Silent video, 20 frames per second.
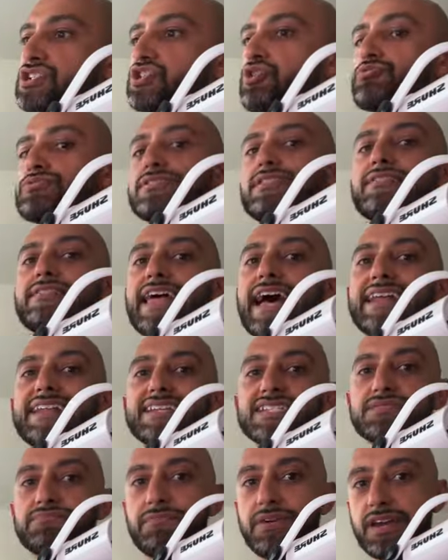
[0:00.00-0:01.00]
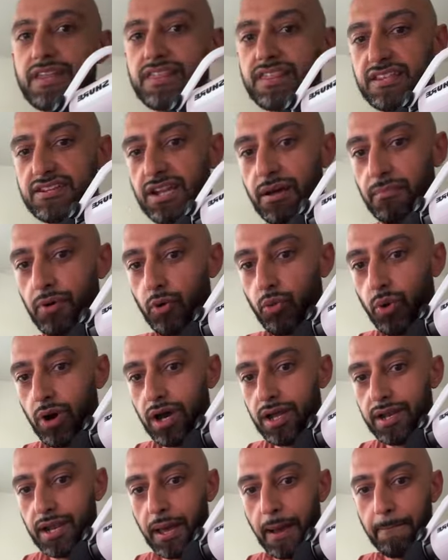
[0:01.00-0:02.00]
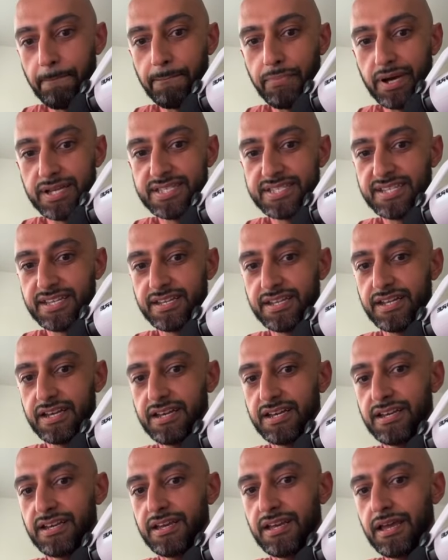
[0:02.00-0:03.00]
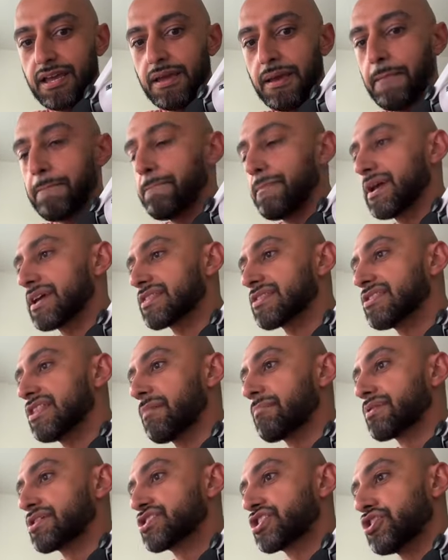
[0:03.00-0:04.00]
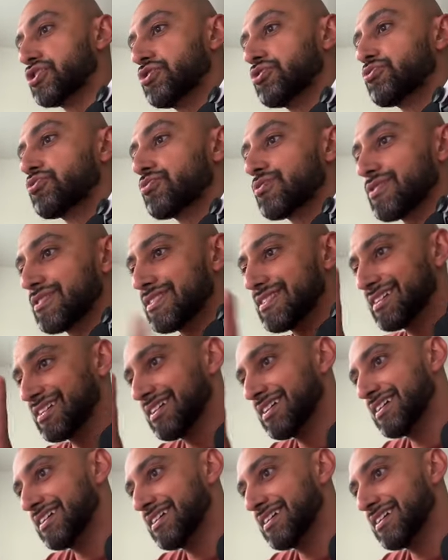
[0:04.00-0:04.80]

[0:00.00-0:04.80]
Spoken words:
So that is myth number one, busted. Myth number two